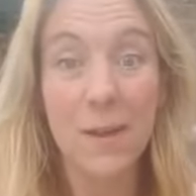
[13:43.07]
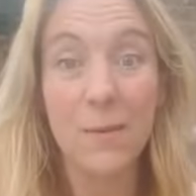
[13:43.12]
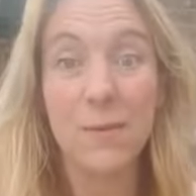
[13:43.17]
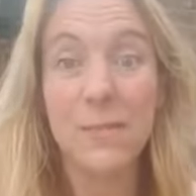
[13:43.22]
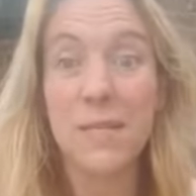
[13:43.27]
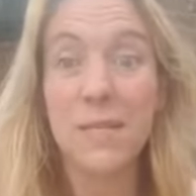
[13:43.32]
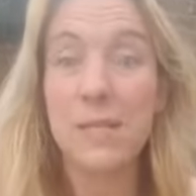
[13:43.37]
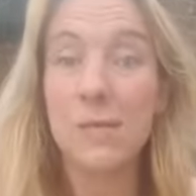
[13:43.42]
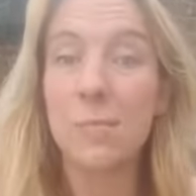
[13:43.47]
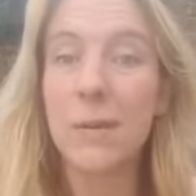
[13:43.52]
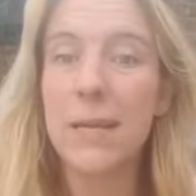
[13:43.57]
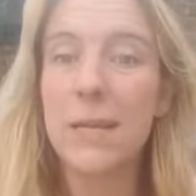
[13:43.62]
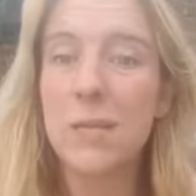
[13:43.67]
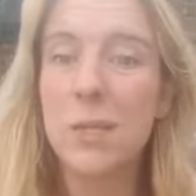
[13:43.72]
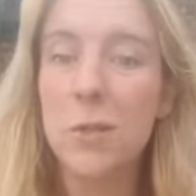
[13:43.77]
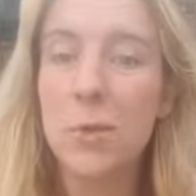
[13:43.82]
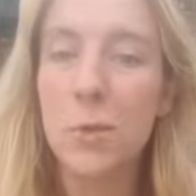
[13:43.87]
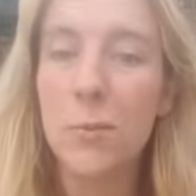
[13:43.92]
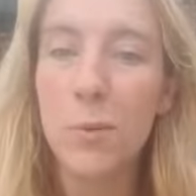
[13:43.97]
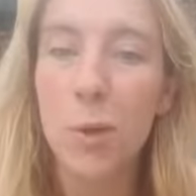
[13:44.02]
And I was
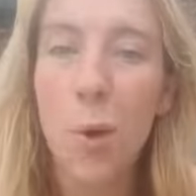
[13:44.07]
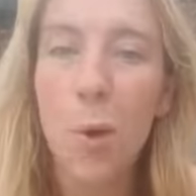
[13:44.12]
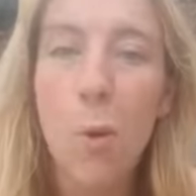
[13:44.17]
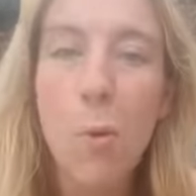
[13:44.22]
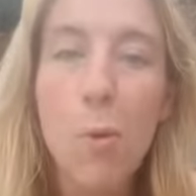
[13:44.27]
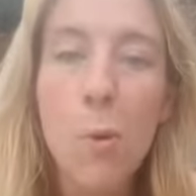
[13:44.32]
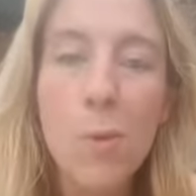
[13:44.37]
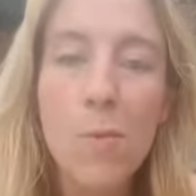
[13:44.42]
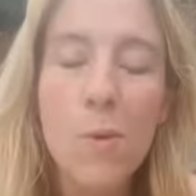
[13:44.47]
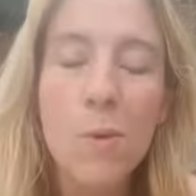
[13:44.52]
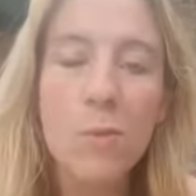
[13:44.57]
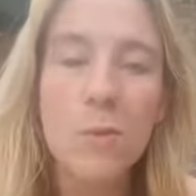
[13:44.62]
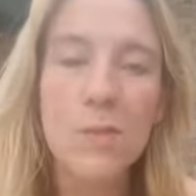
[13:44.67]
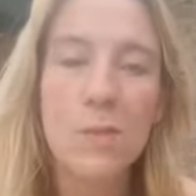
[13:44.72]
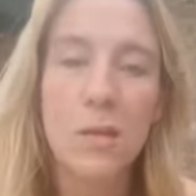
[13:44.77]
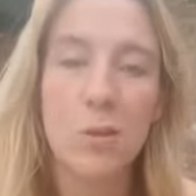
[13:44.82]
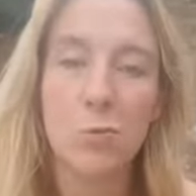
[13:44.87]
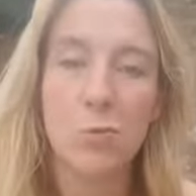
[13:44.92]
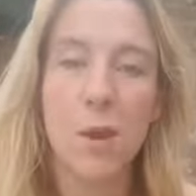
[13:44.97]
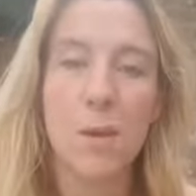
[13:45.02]
explaining to him the
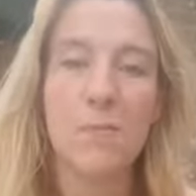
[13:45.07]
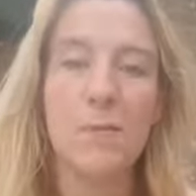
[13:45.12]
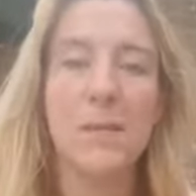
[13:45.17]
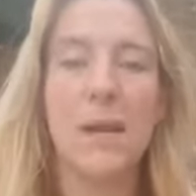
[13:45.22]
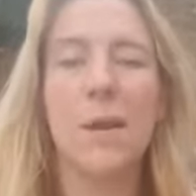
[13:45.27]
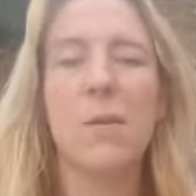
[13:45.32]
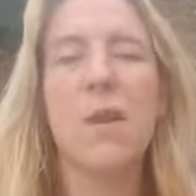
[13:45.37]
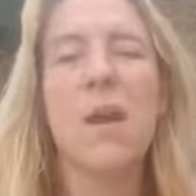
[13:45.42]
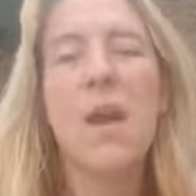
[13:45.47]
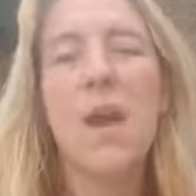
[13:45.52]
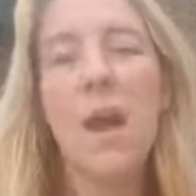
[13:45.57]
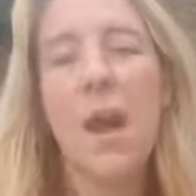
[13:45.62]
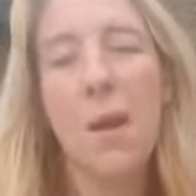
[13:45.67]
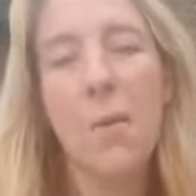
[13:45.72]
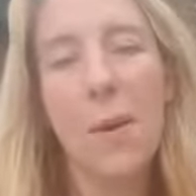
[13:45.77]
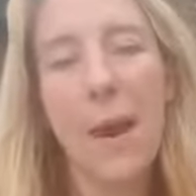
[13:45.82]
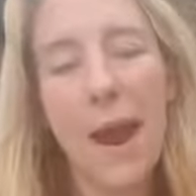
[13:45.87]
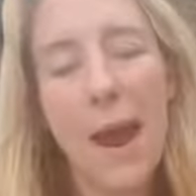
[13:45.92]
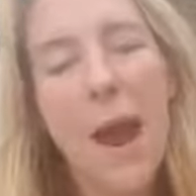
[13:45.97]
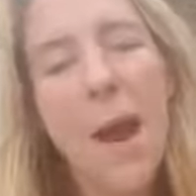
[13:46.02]
hormones that drop down
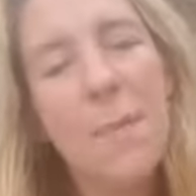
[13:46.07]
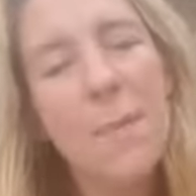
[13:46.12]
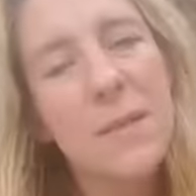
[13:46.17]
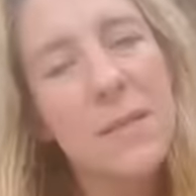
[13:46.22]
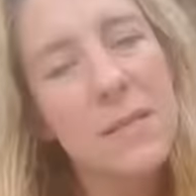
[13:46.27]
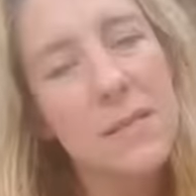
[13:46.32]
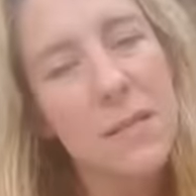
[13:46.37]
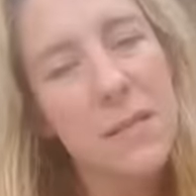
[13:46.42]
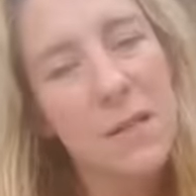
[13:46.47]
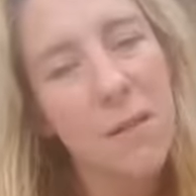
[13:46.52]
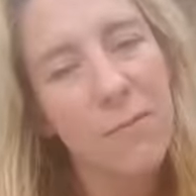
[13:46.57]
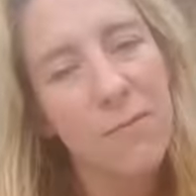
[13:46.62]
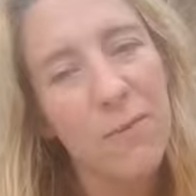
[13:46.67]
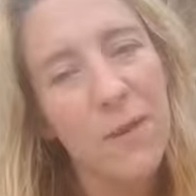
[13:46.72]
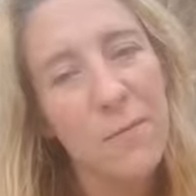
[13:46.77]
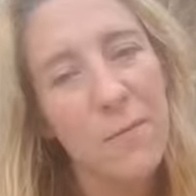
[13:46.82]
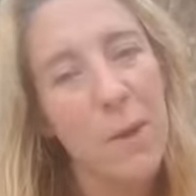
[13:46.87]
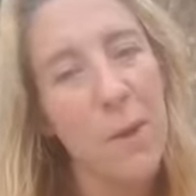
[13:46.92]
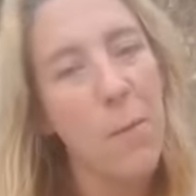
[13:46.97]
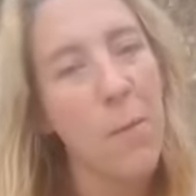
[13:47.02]
and what happens in the
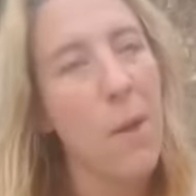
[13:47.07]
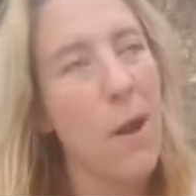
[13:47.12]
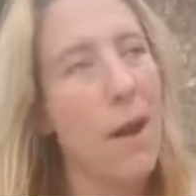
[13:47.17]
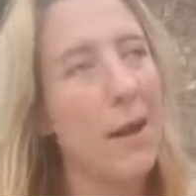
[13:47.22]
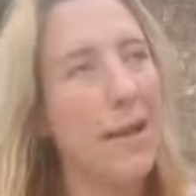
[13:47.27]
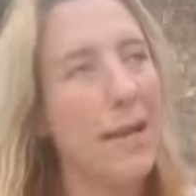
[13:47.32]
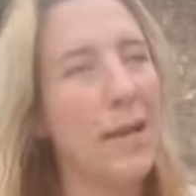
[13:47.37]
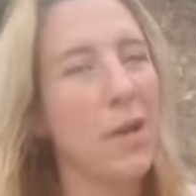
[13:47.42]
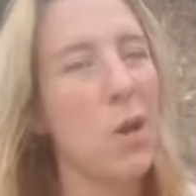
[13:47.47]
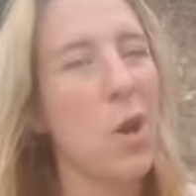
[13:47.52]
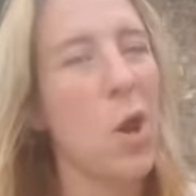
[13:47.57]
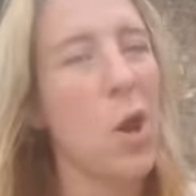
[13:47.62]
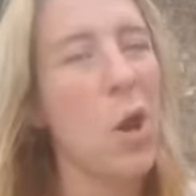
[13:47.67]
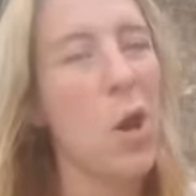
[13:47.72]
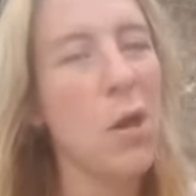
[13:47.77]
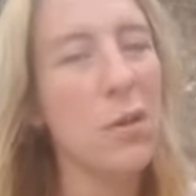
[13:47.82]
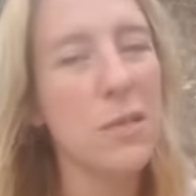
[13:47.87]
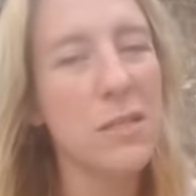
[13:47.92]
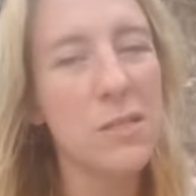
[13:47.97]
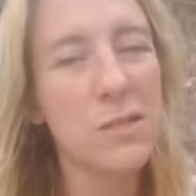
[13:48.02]
female body and
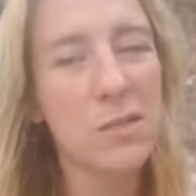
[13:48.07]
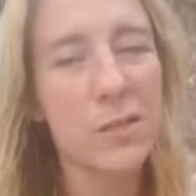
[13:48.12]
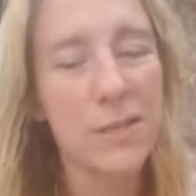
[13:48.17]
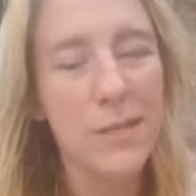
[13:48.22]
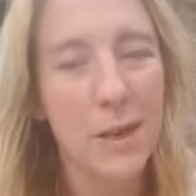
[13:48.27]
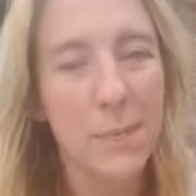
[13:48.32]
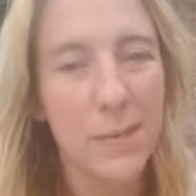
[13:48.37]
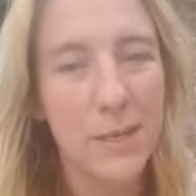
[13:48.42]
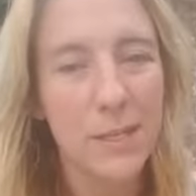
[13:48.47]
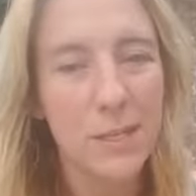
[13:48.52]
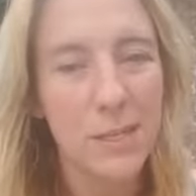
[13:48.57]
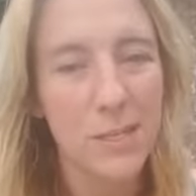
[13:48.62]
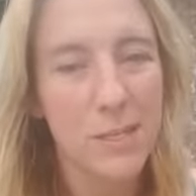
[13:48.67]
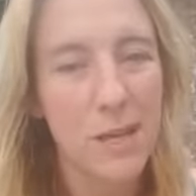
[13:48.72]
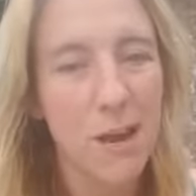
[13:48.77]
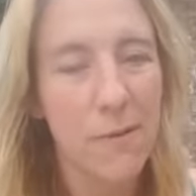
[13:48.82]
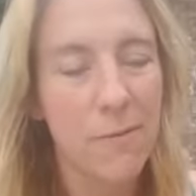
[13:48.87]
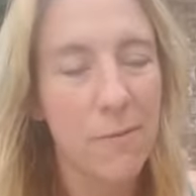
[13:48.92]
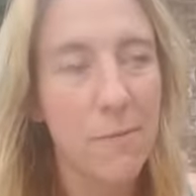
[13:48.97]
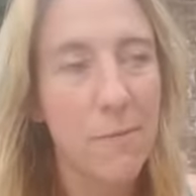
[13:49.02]
all this good yummy
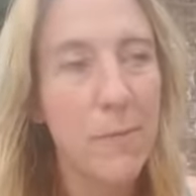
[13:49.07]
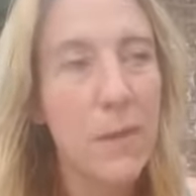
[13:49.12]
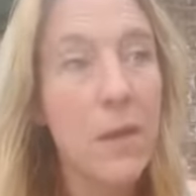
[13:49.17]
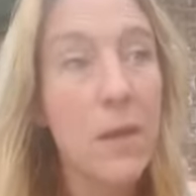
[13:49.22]
stuff,